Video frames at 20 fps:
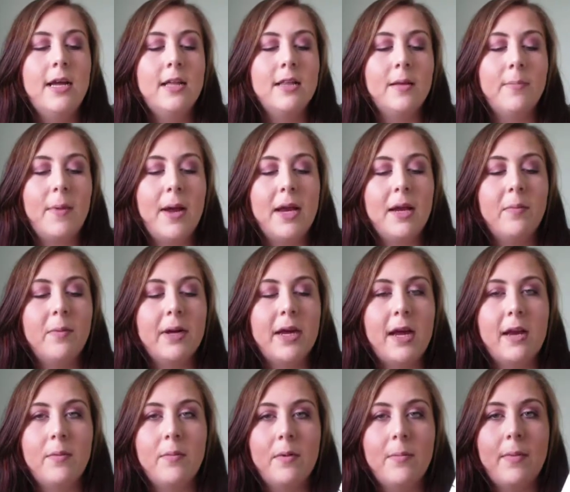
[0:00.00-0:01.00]
the Makeup
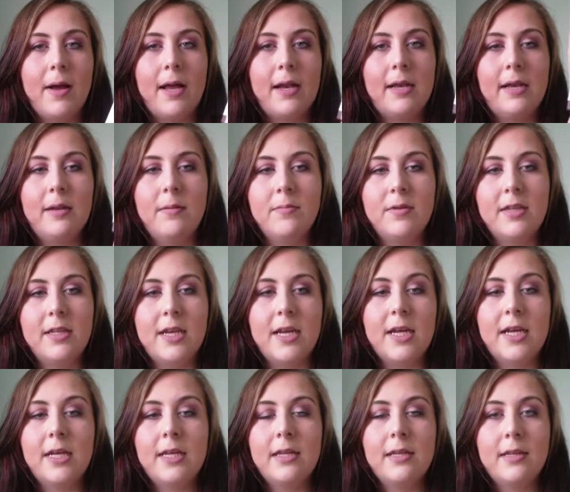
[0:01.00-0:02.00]
Academy matte
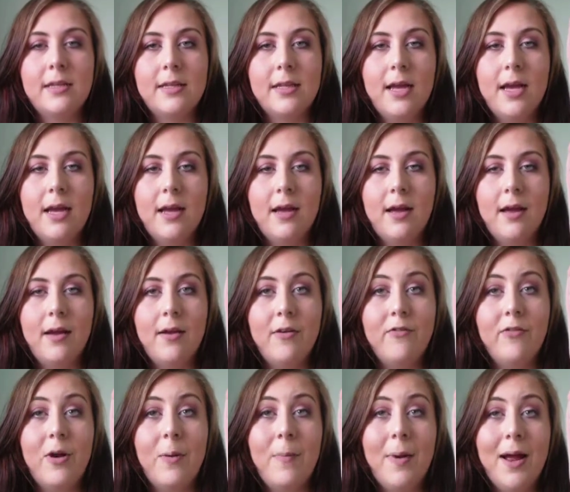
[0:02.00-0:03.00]
lipsticks
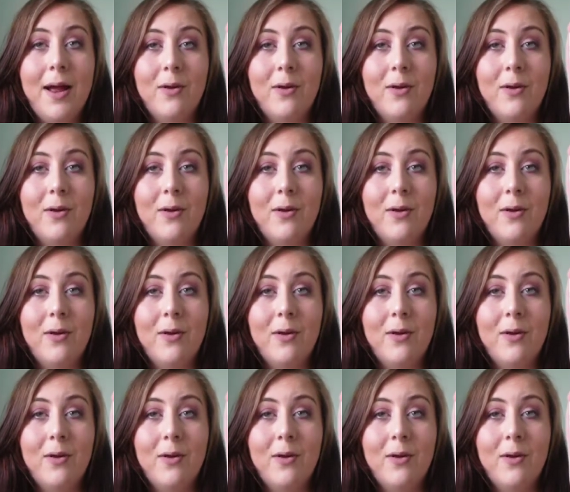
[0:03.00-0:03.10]
for £1,